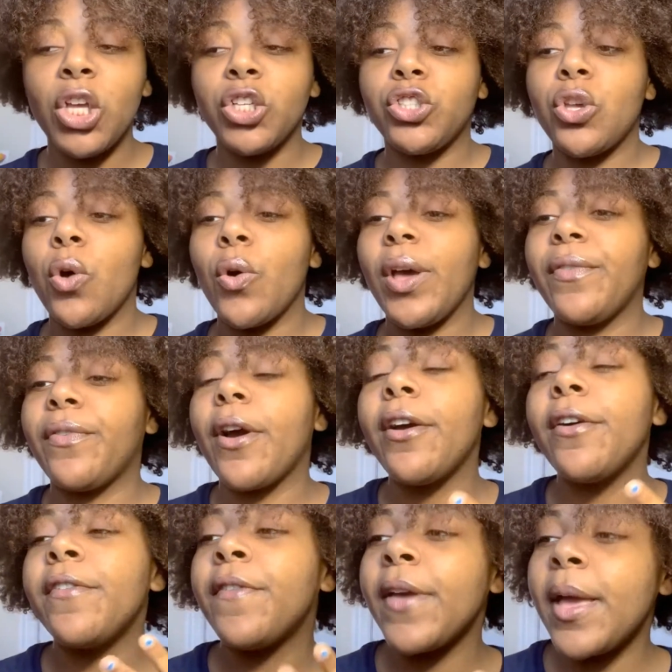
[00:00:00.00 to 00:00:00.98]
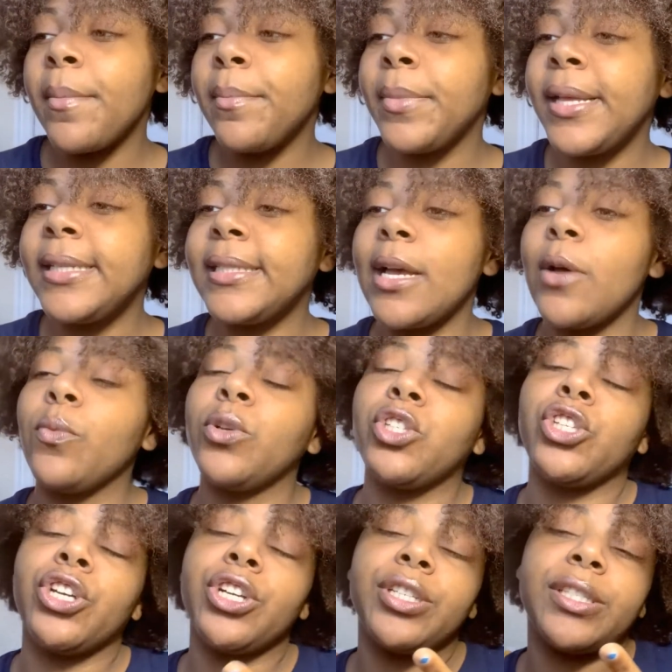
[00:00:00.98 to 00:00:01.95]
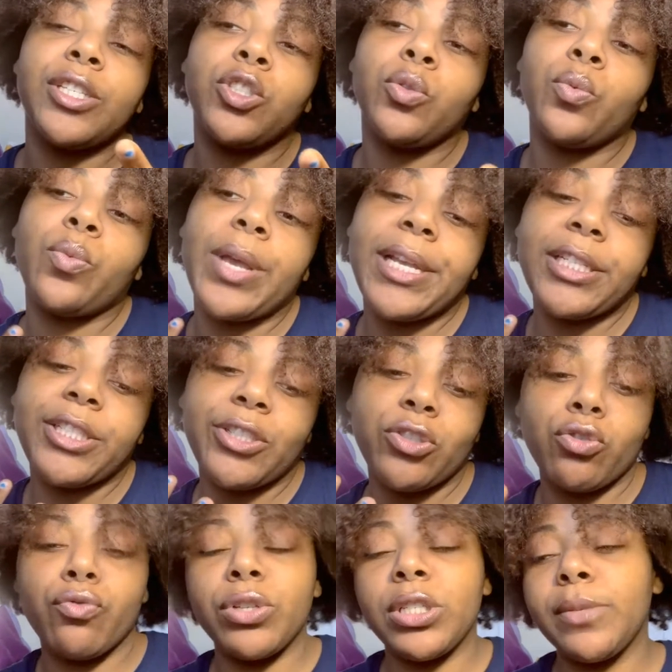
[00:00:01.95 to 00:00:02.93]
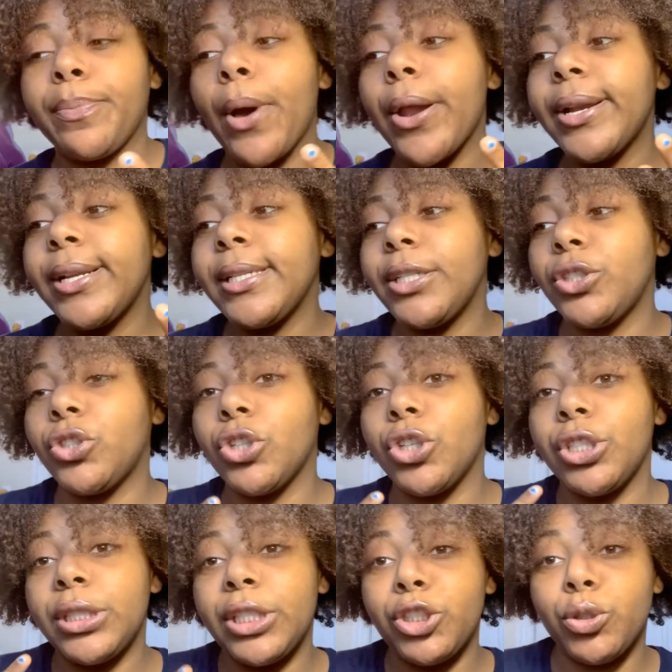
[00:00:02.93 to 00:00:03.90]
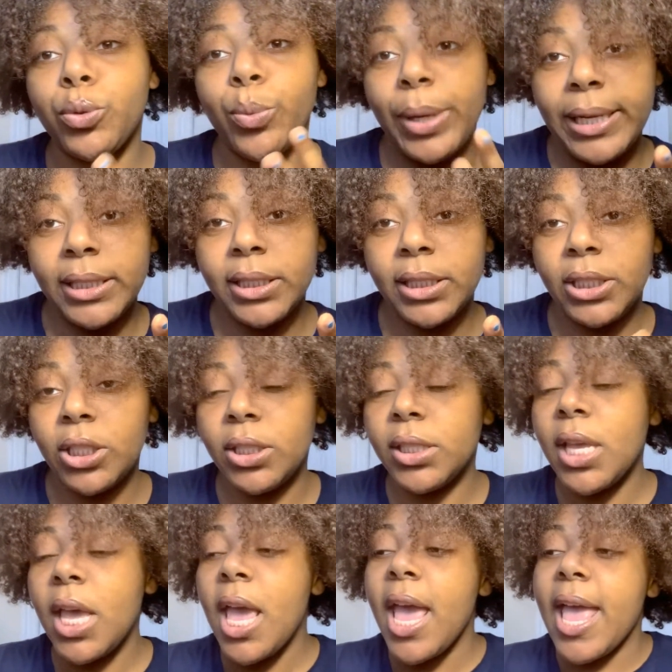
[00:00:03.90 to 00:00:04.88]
So if our family dealt with certain situations or responded in certain situations